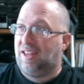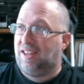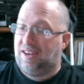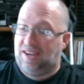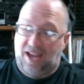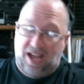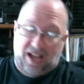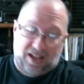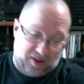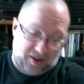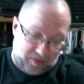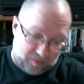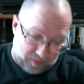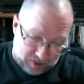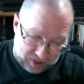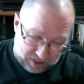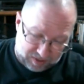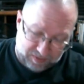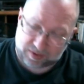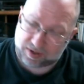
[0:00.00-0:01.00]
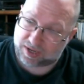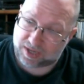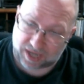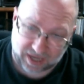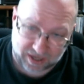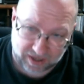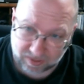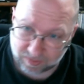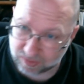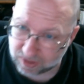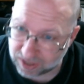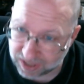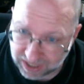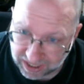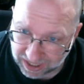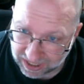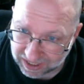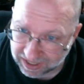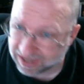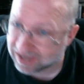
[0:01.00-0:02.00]
Knock on wood. We're gonna knock on wood
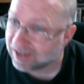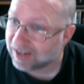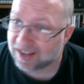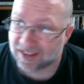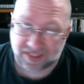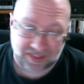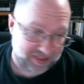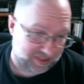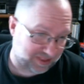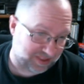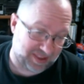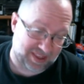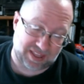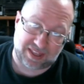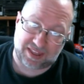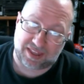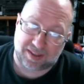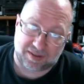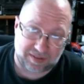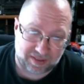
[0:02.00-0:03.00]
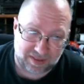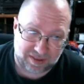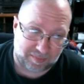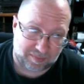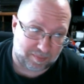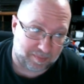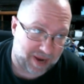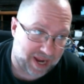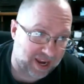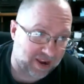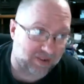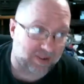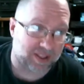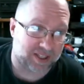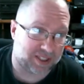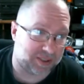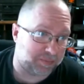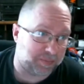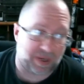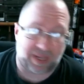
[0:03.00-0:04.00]
again. The mail
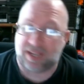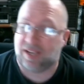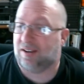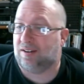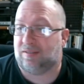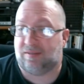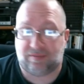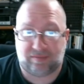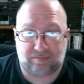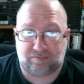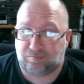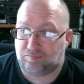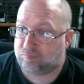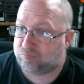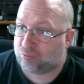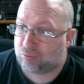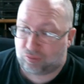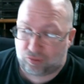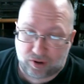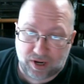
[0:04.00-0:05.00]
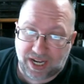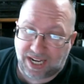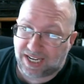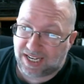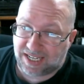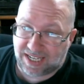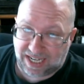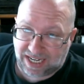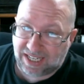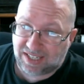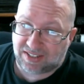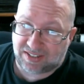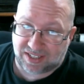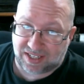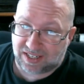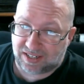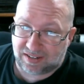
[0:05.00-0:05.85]
has been pretty decent.